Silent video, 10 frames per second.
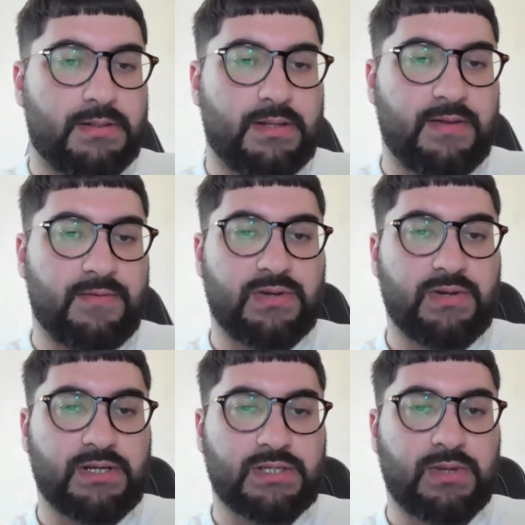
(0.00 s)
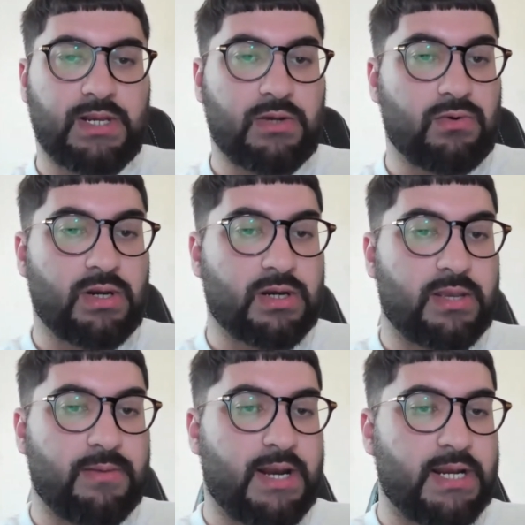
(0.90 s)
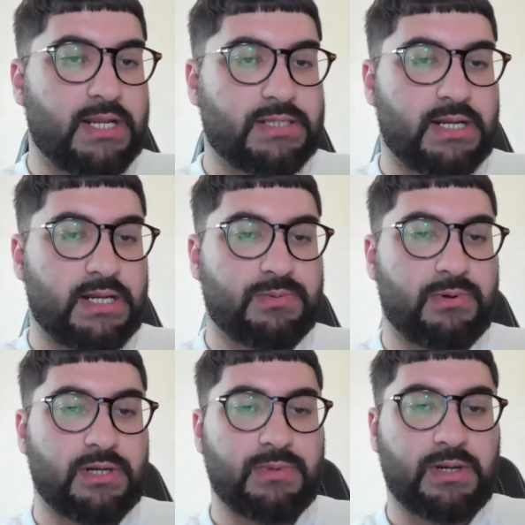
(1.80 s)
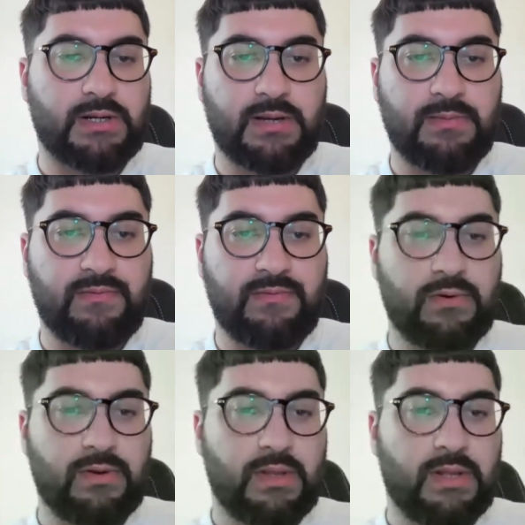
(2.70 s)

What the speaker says: If Jerry does win, he could knock him out. Alex Pereira has been knocked out before.